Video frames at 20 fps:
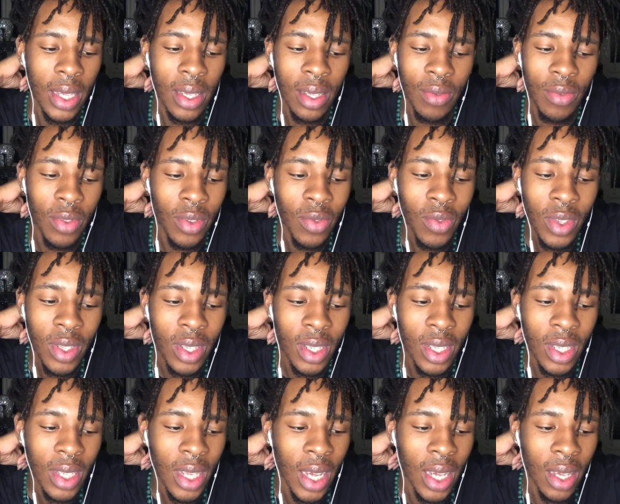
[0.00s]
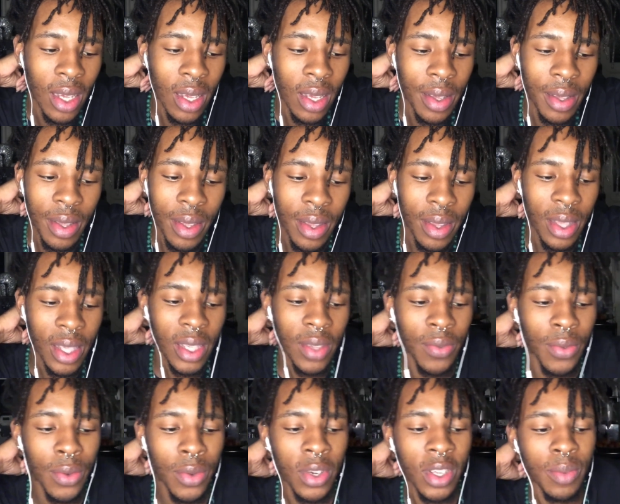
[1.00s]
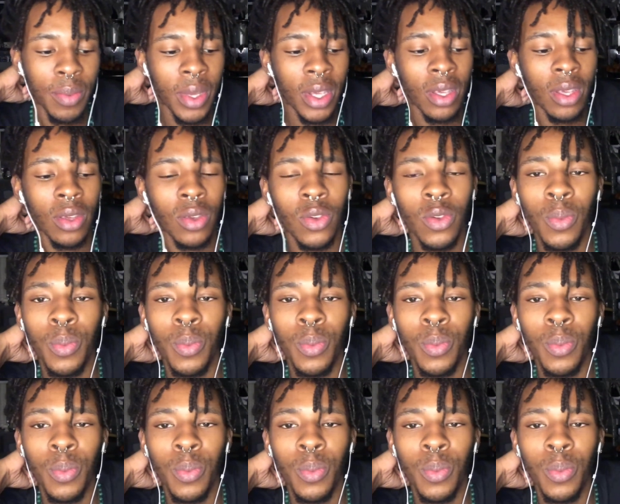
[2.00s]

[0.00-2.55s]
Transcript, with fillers: For some reason, it's like this food is making you